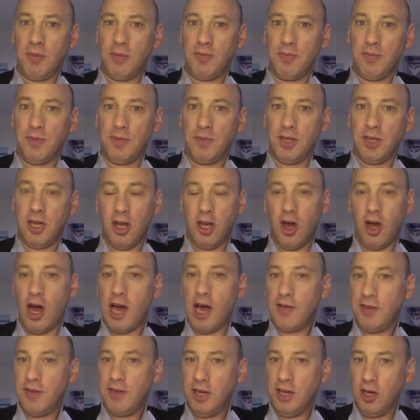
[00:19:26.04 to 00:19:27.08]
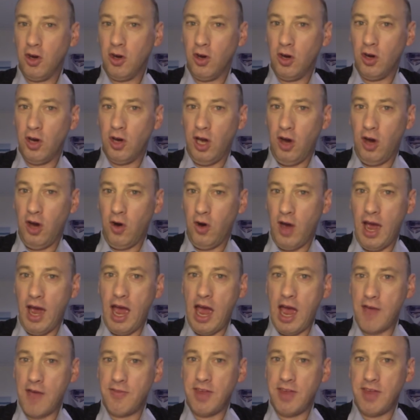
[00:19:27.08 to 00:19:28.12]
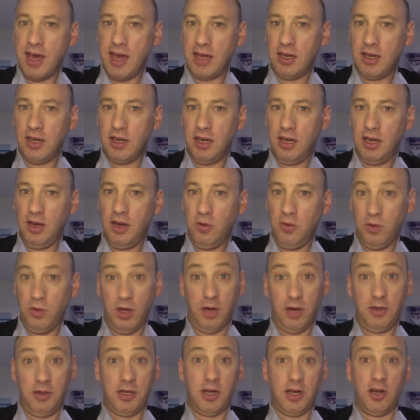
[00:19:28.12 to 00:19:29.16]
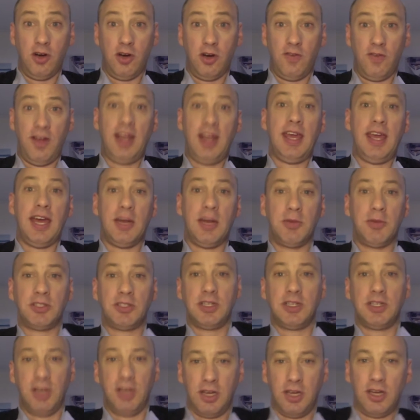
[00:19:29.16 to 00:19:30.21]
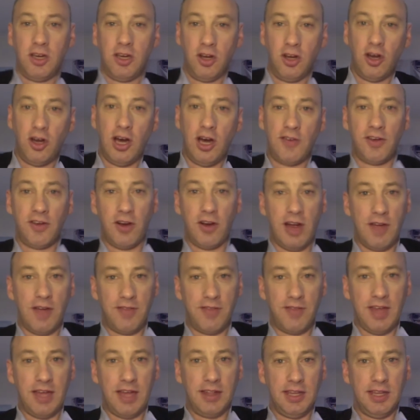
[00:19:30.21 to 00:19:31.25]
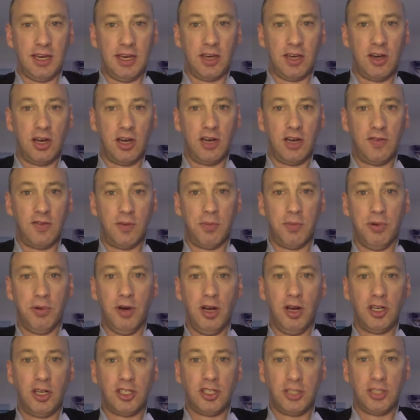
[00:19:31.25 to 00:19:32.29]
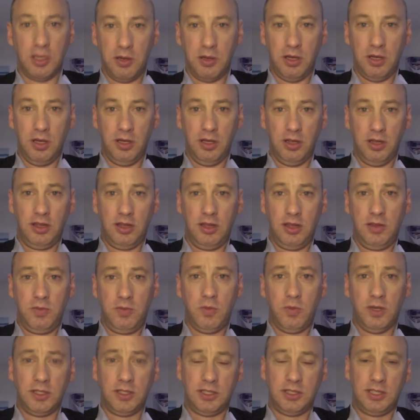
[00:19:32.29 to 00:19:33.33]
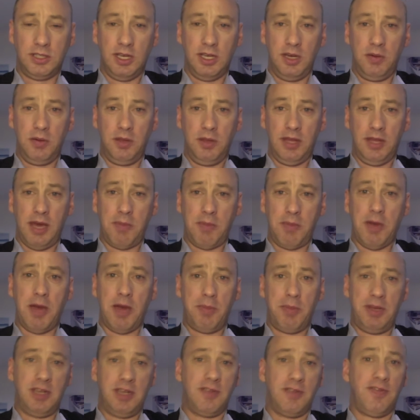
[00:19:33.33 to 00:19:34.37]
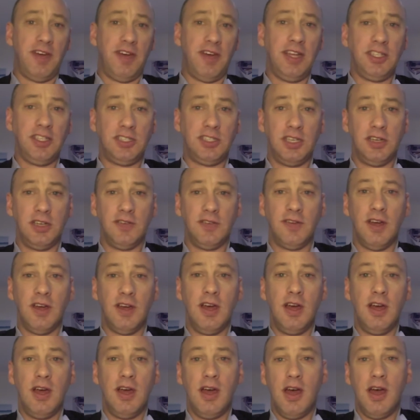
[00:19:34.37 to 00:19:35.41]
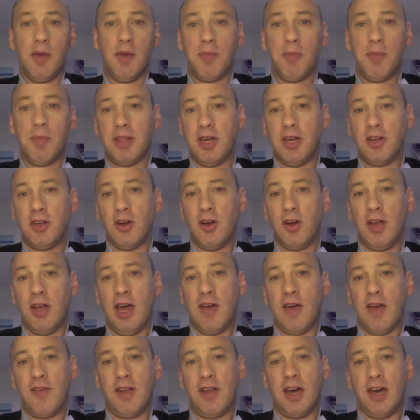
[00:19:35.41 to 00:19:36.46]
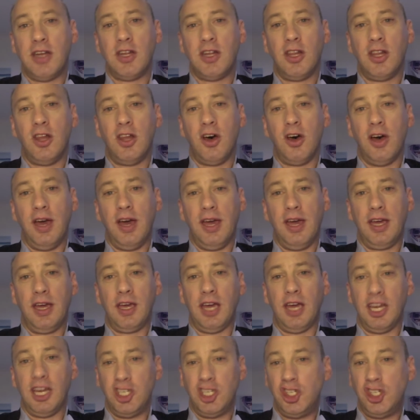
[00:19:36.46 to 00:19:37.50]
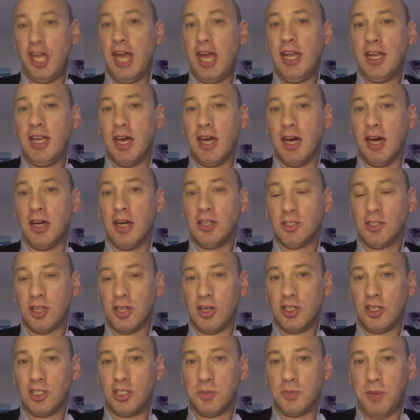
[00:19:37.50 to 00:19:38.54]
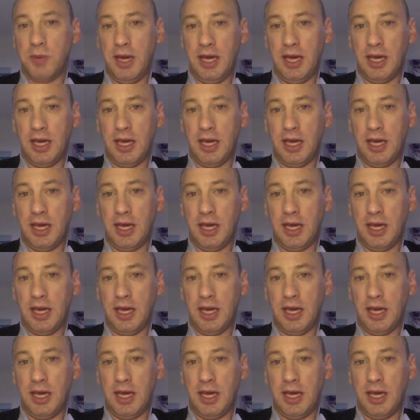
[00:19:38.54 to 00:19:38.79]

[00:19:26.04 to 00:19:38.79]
conniving or have that. Well, I don't know of any animals that are conniving or have that kind of approach. The ones that they may be defensive, but they don't have an underlying agenda, so to speak.